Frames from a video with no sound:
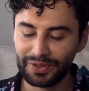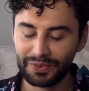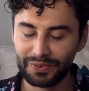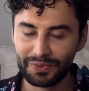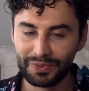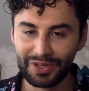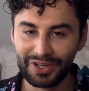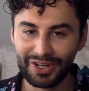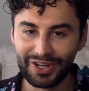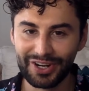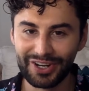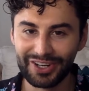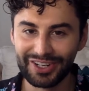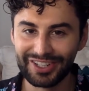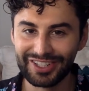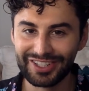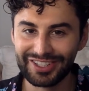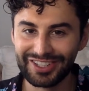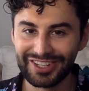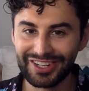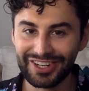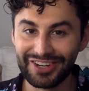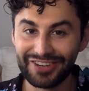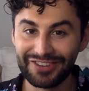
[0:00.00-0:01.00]
we are going to
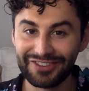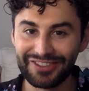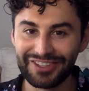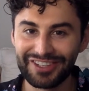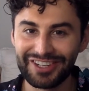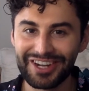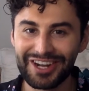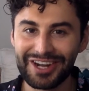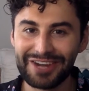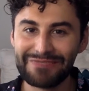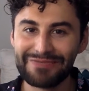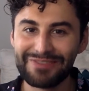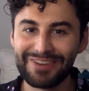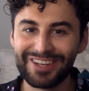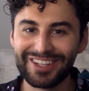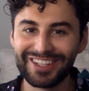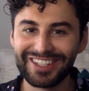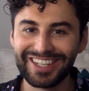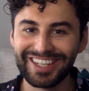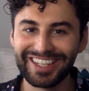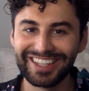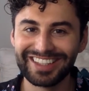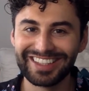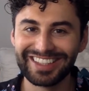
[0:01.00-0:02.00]
start our fun art
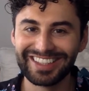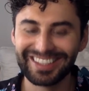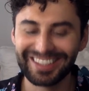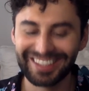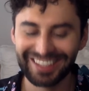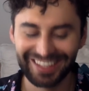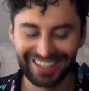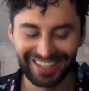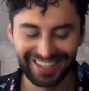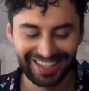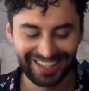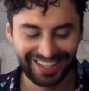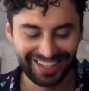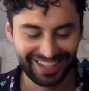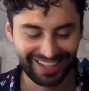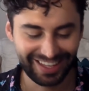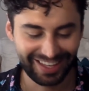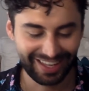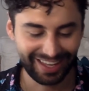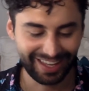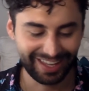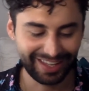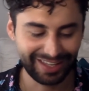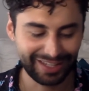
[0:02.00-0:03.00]
project.
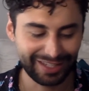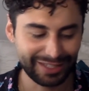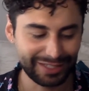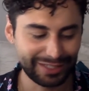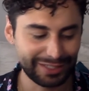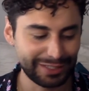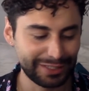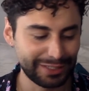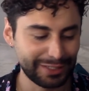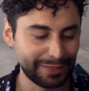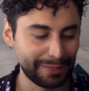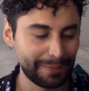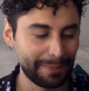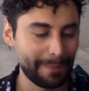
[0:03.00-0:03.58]
And